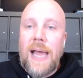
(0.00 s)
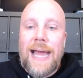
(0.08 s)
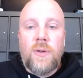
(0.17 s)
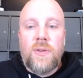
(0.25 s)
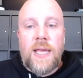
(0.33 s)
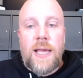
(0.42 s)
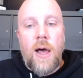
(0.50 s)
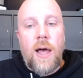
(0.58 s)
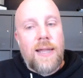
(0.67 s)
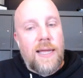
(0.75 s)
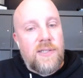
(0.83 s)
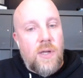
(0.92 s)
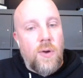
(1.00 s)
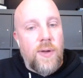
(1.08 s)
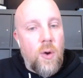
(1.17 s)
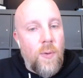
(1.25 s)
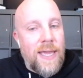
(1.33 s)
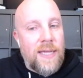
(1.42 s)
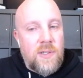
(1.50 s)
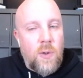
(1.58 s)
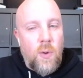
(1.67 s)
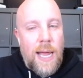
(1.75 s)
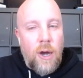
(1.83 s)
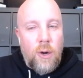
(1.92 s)
I don't think online's going away.
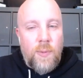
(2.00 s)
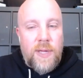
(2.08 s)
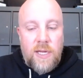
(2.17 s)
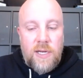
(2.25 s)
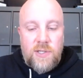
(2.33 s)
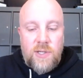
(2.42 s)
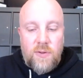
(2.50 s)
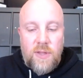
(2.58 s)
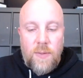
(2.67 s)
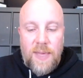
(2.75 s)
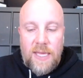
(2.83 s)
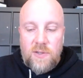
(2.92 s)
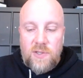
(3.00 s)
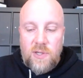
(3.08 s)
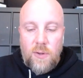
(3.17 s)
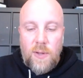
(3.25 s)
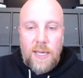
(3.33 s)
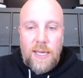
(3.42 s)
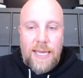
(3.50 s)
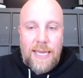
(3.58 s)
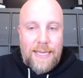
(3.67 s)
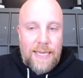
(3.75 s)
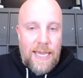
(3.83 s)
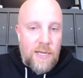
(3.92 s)
So how are we going to turn them into
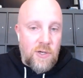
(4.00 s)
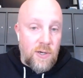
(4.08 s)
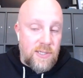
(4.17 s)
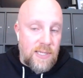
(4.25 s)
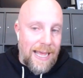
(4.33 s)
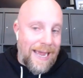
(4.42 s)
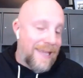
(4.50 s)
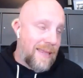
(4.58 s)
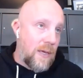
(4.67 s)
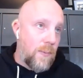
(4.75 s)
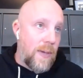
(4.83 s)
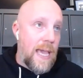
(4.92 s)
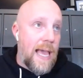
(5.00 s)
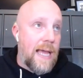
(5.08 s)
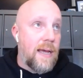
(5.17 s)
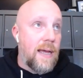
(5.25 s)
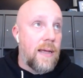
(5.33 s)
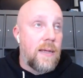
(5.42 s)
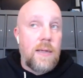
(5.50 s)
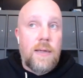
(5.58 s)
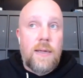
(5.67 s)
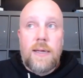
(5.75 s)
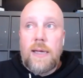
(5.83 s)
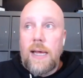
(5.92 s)
engagers? I think we had a
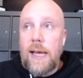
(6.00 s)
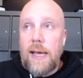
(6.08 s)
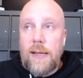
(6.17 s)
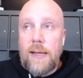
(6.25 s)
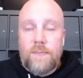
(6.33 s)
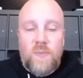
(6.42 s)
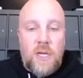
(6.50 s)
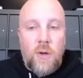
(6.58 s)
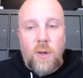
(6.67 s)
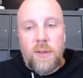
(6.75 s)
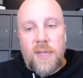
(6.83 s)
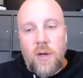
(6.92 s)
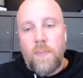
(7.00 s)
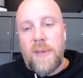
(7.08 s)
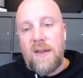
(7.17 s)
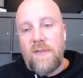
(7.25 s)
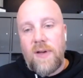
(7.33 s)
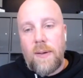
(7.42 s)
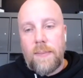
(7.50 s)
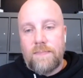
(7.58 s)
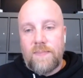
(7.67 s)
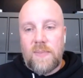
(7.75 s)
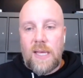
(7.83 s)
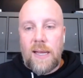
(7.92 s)
little bit of
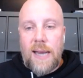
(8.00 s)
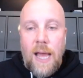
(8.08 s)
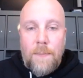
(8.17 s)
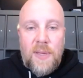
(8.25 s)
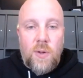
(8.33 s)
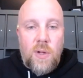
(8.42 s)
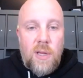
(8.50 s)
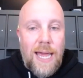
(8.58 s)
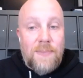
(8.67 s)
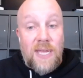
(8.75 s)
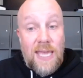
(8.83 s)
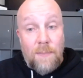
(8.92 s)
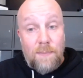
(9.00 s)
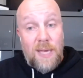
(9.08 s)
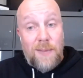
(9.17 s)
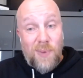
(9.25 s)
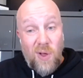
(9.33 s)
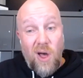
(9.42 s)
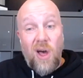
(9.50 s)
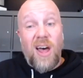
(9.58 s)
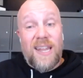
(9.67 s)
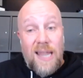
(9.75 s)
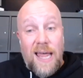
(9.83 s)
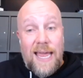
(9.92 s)
an uphill climb to get people
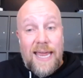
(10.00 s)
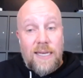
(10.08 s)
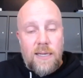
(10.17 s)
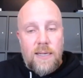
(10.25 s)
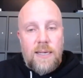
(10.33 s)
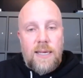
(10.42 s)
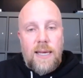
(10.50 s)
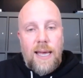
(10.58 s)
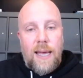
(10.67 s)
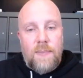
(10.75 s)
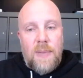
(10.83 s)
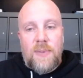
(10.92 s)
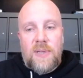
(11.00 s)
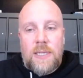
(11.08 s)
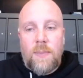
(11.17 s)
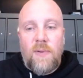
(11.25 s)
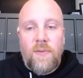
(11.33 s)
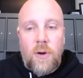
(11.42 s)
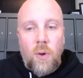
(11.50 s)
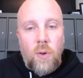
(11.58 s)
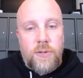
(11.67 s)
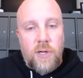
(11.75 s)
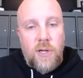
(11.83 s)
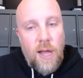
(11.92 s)
online. Maybe some of our
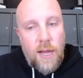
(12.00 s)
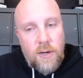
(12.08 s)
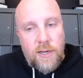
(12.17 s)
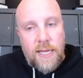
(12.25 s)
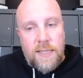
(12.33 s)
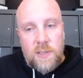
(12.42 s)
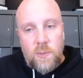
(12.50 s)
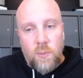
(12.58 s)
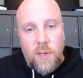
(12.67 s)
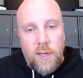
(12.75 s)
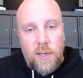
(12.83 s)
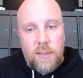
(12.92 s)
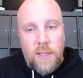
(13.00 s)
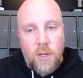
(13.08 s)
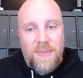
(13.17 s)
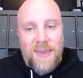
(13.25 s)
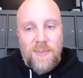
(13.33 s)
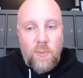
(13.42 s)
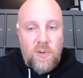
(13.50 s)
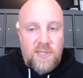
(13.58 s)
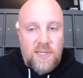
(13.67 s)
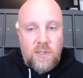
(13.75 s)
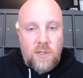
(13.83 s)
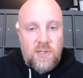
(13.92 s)
older congregants were, maybe
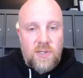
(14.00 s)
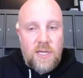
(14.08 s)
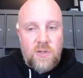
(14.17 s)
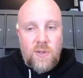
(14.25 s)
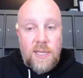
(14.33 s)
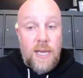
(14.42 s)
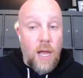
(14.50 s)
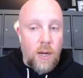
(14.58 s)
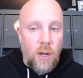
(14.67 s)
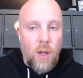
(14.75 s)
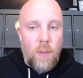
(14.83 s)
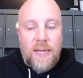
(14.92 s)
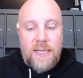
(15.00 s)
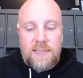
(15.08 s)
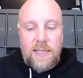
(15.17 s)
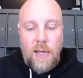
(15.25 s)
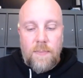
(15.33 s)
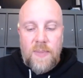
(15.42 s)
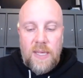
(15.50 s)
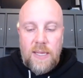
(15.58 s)
resistors initially, not all, but some.